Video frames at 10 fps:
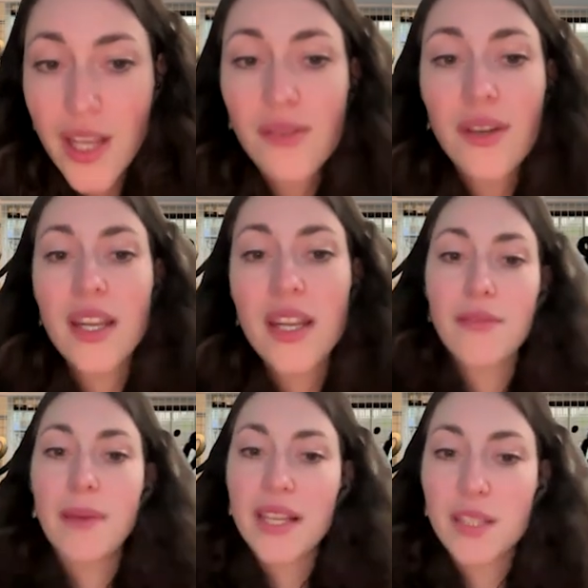You can
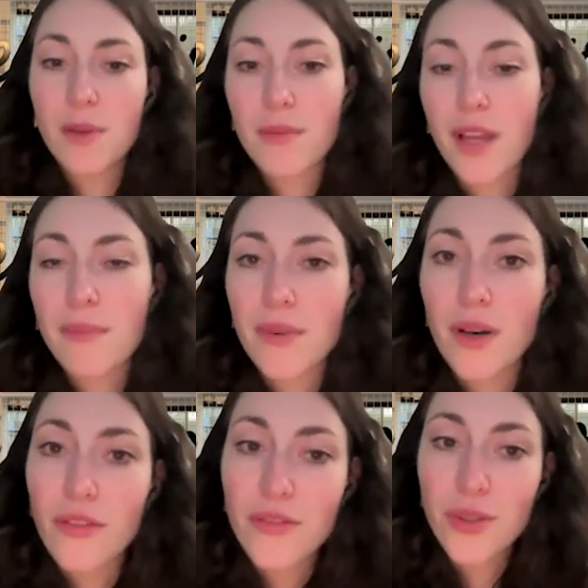have a maximum number
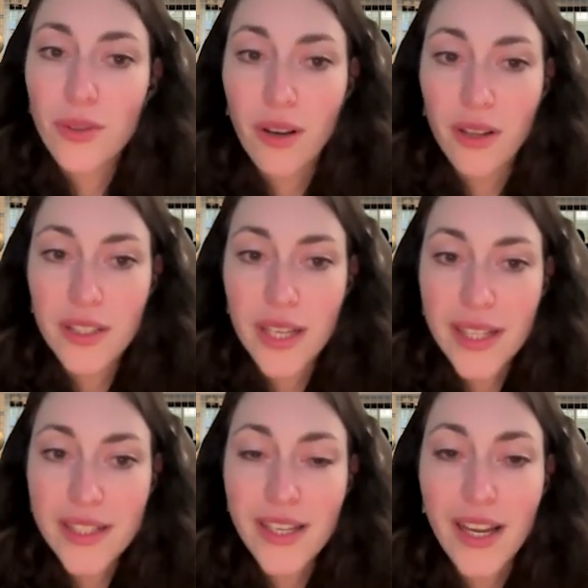of 2
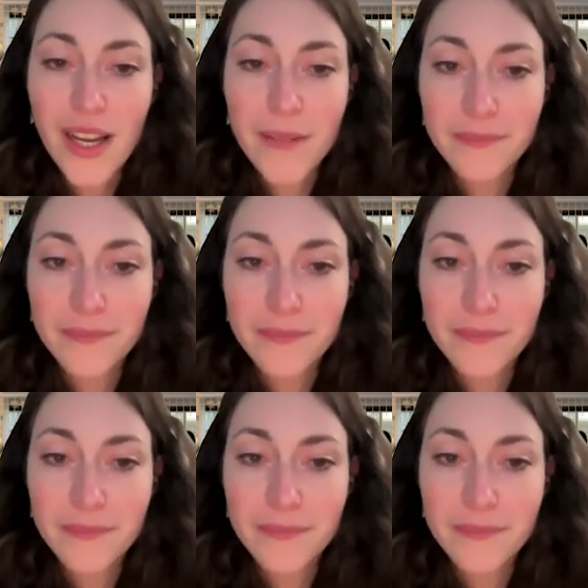contacts,